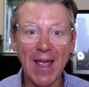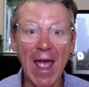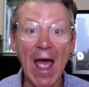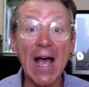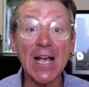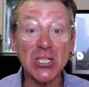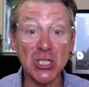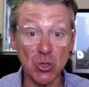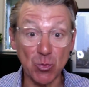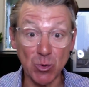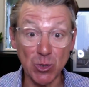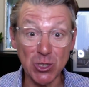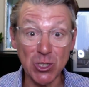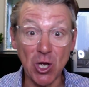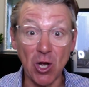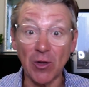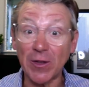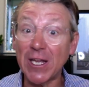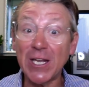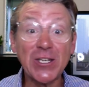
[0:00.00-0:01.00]
as a
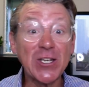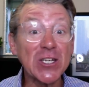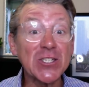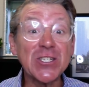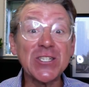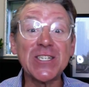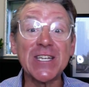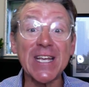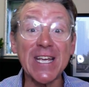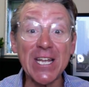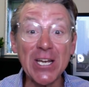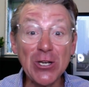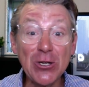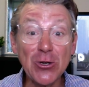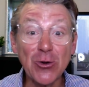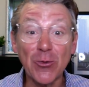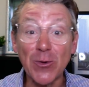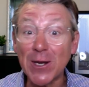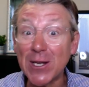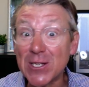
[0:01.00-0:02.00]
result. It doesn't
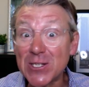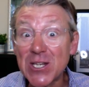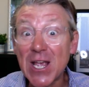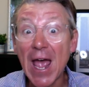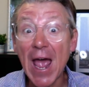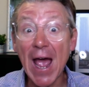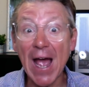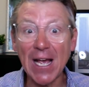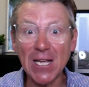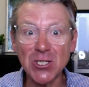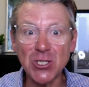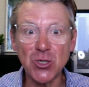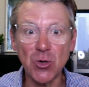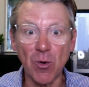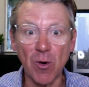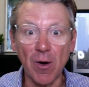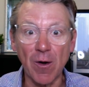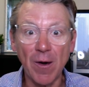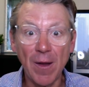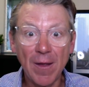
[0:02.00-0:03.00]
increase as
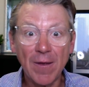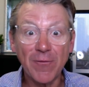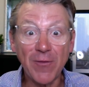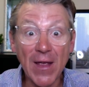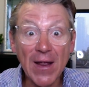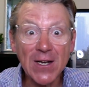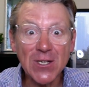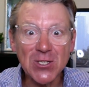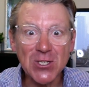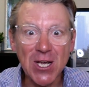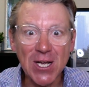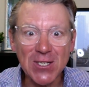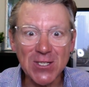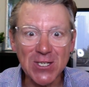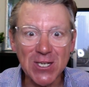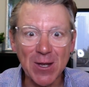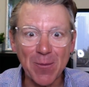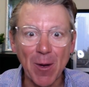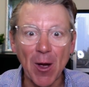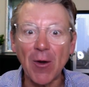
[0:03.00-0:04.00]
you're
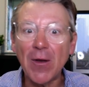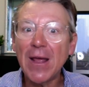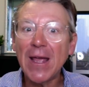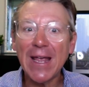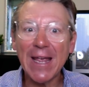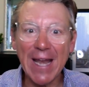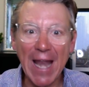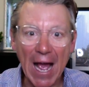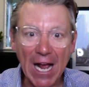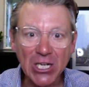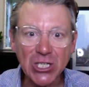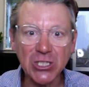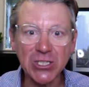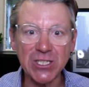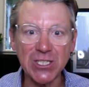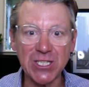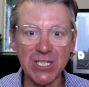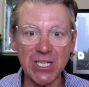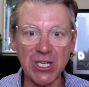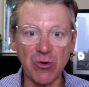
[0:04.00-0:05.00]
fantasizing about, it actually
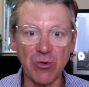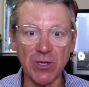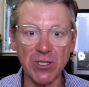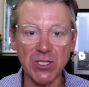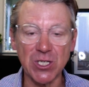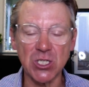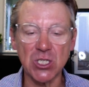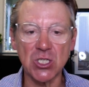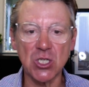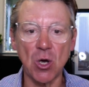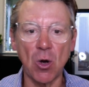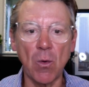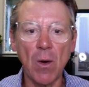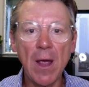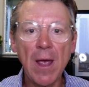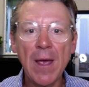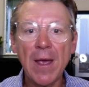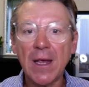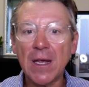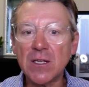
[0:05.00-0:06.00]
decreases. So
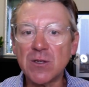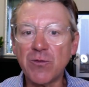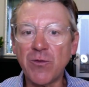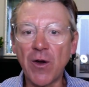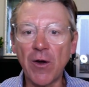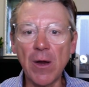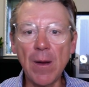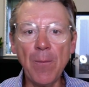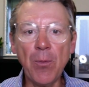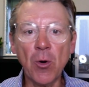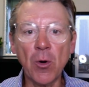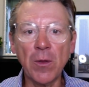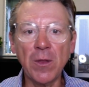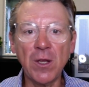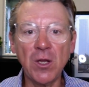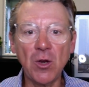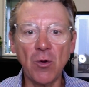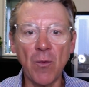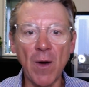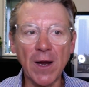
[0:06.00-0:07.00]
it's very important that
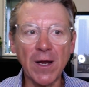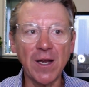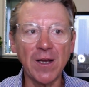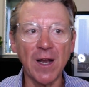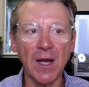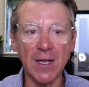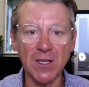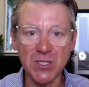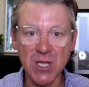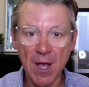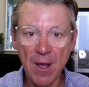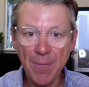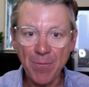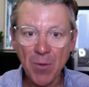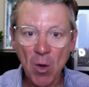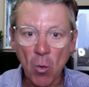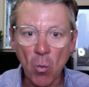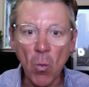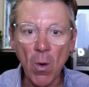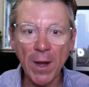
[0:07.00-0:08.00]
you recognize
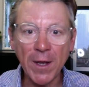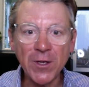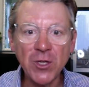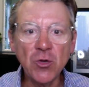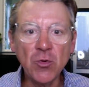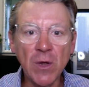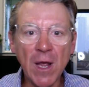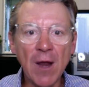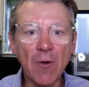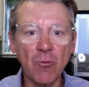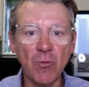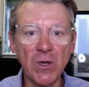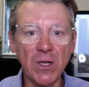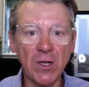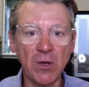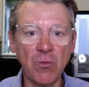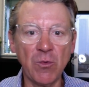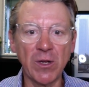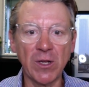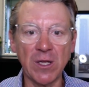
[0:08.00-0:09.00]
when you get
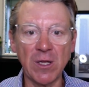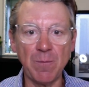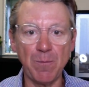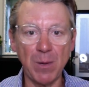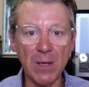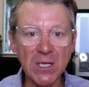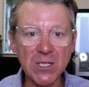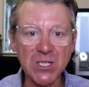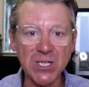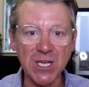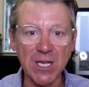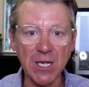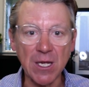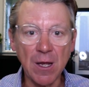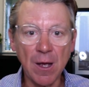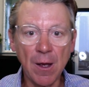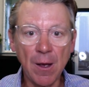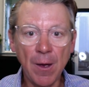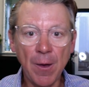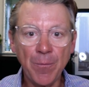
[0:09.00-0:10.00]
really, really busy,
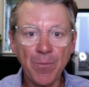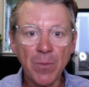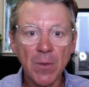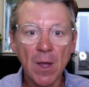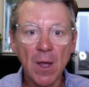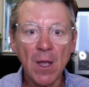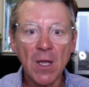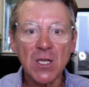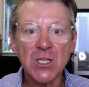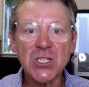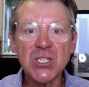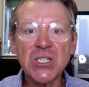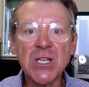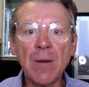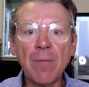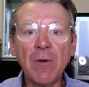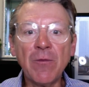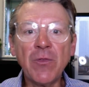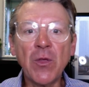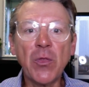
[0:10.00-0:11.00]

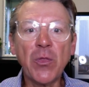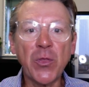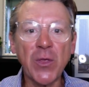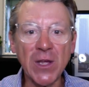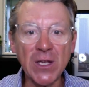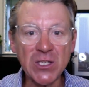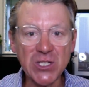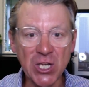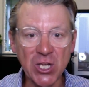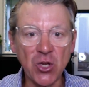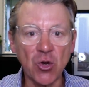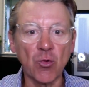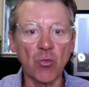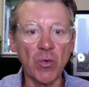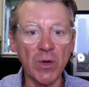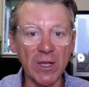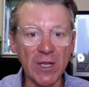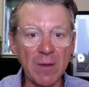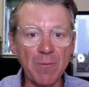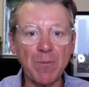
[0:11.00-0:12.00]
some of the things that you're
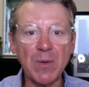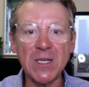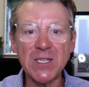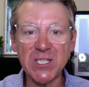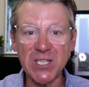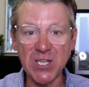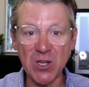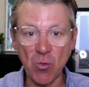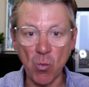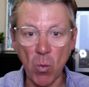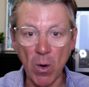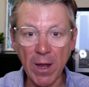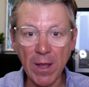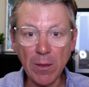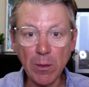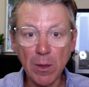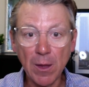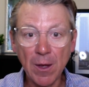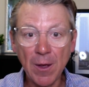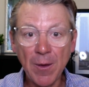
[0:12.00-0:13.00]
really busy
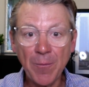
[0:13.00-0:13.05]
with